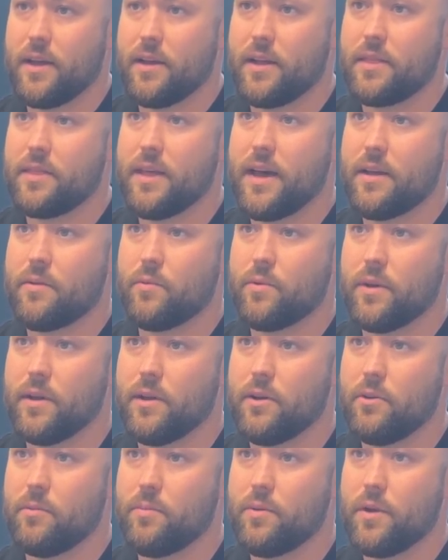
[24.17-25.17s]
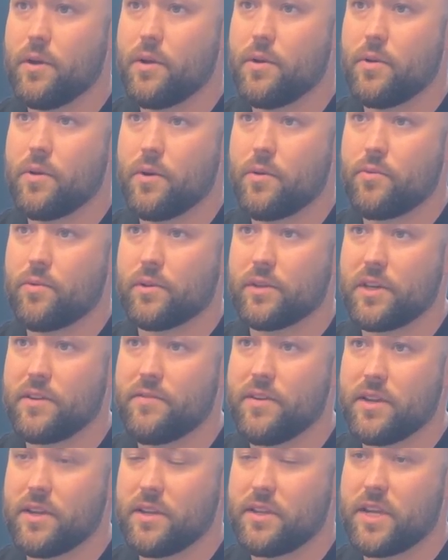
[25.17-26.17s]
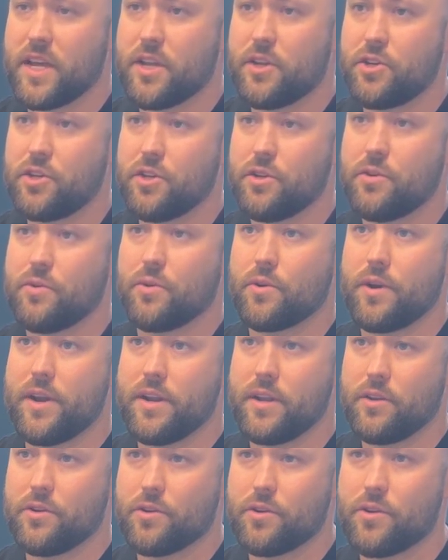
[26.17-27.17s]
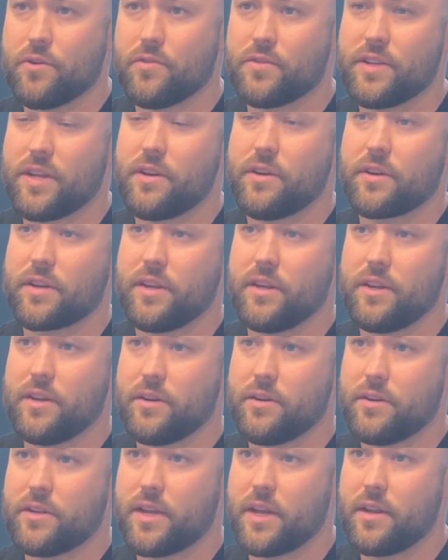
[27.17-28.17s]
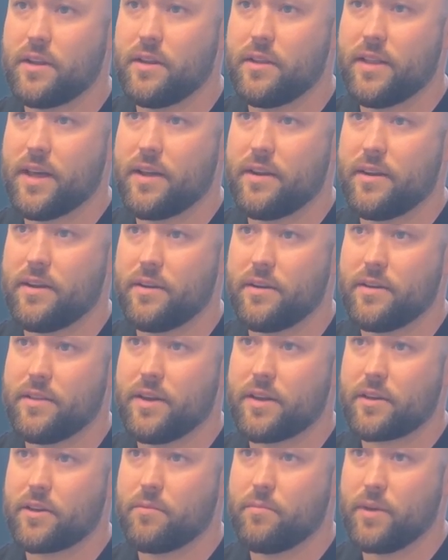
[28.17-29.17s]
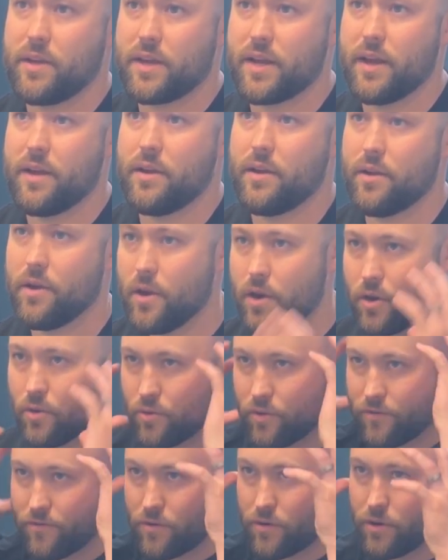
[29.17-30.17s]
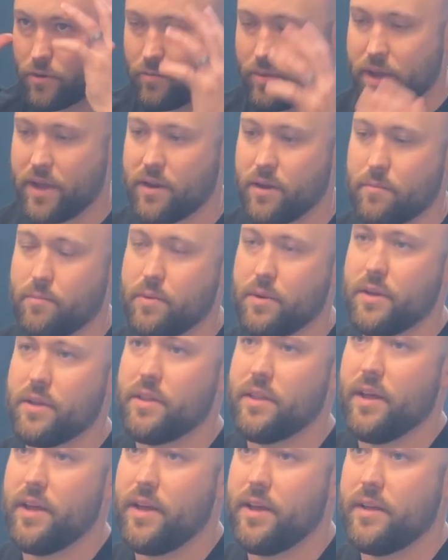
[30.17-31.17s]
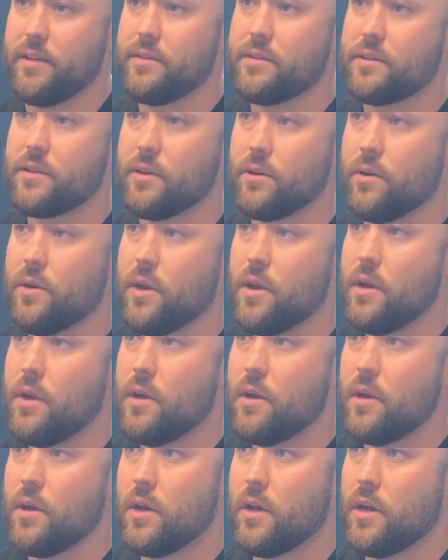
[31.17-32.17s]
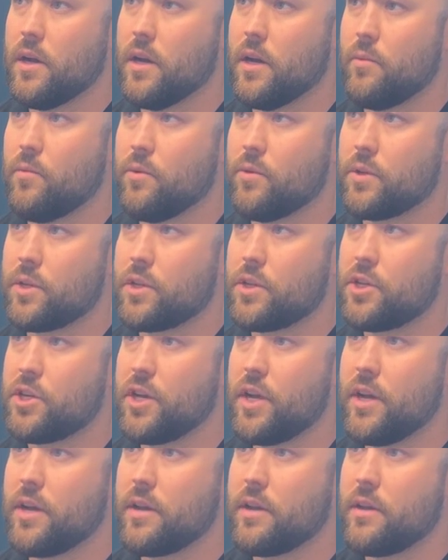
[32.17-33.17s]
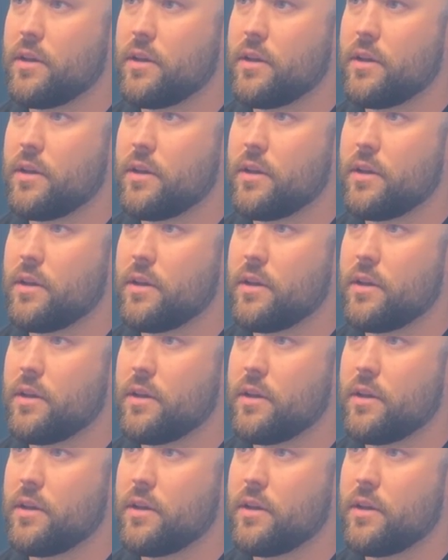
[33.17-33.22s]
that will help relieve any tension or any nerves that are getting irritated in that area that could be kind of referring pain up into the head. So we'll check